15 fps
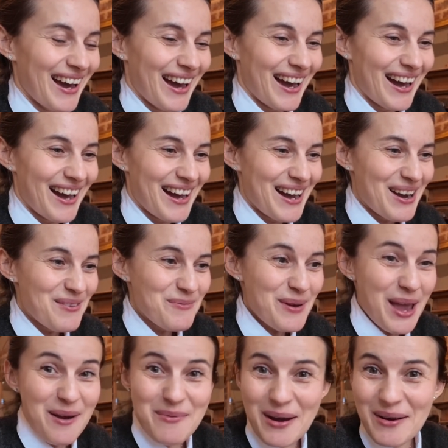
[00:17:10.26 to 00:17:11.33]
We
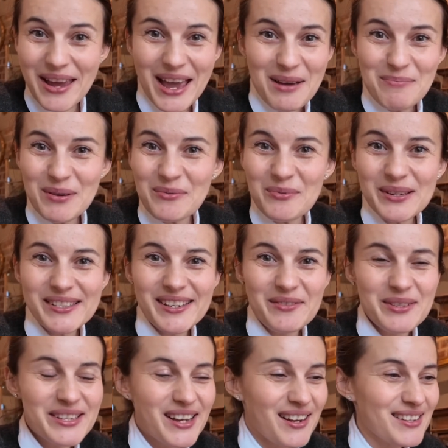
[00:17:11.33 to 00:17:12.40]
are very happy with the
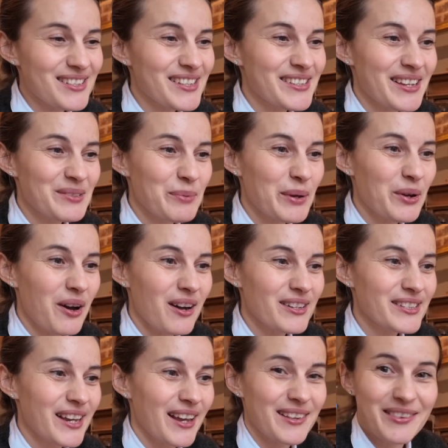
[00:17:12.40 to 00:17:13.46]
results that we got
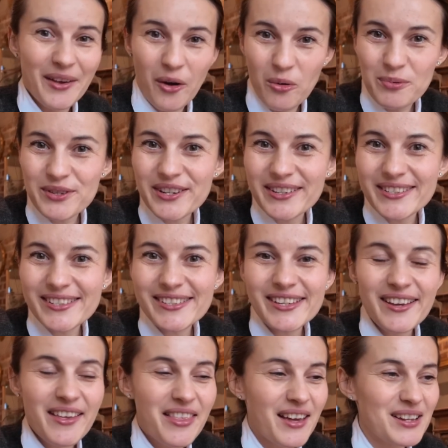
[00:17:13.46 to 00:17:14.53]
and the options
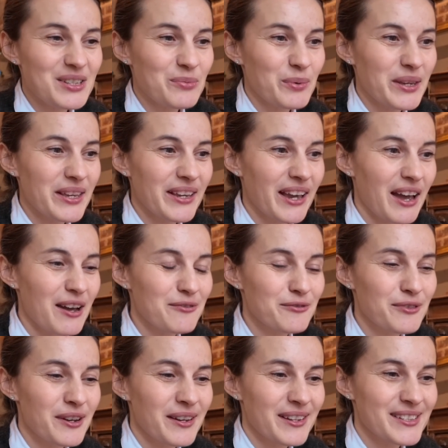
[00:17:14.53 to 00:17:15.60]
that we have
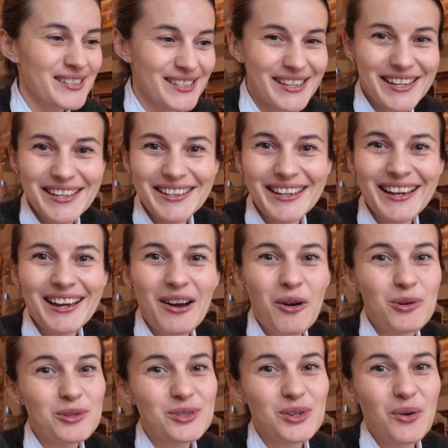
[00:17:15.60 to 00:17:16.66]
seen,
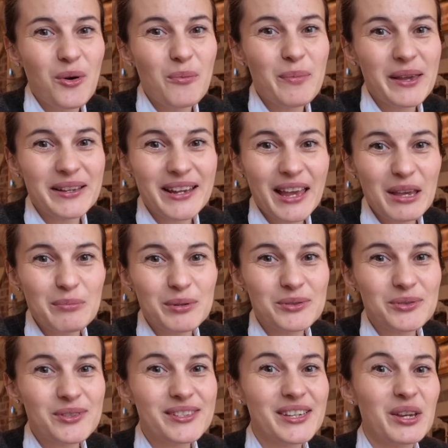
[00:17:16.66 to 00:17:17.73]
also being able to
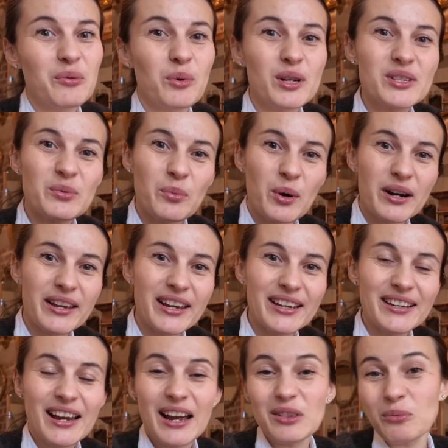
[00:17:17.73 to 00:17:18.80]
see what's working
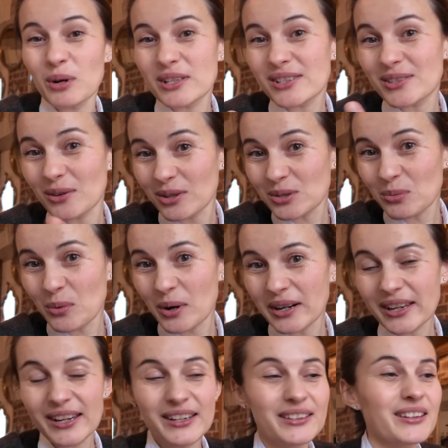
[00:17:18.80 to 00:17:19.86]
and what's not
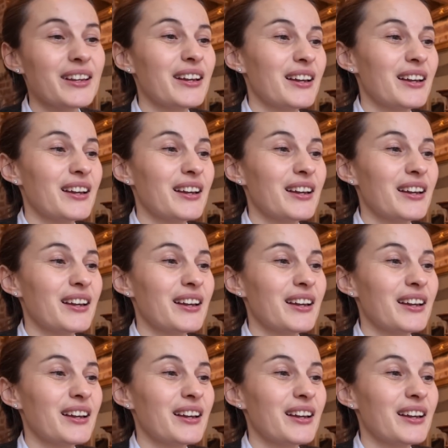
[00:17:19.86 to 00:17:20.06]
working